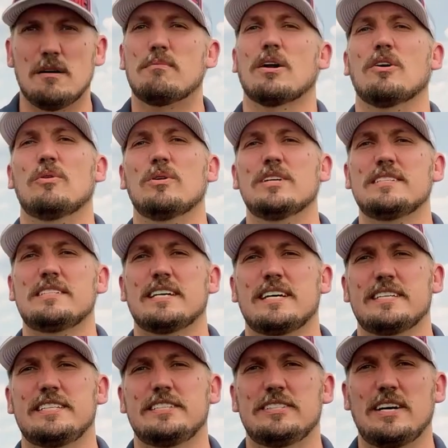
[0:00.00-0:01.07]
But I will
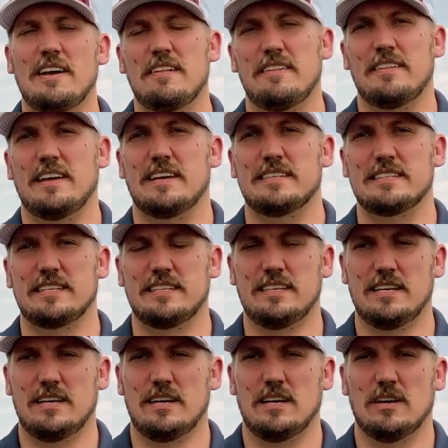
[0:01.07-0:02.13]
tell you that
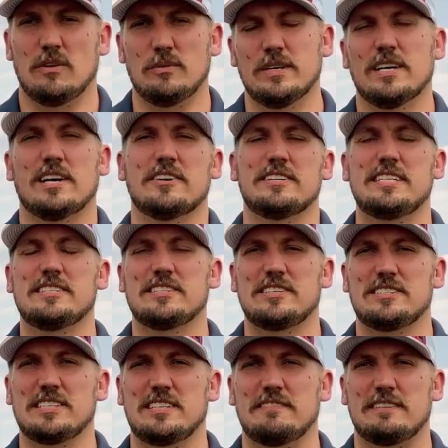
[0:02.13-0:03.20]
we are a
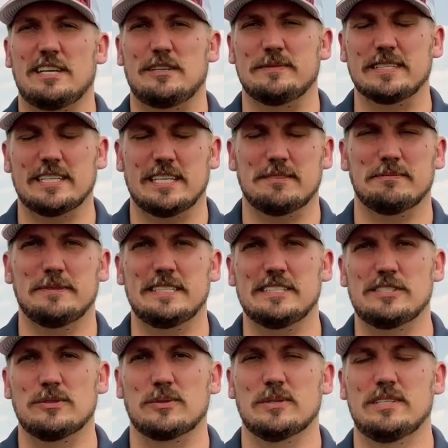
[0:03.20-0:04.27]
research and development company,
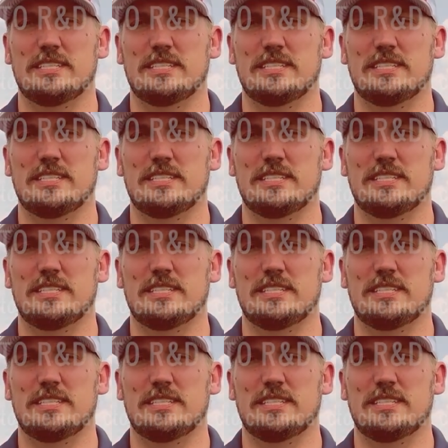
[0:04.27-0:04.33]
so we're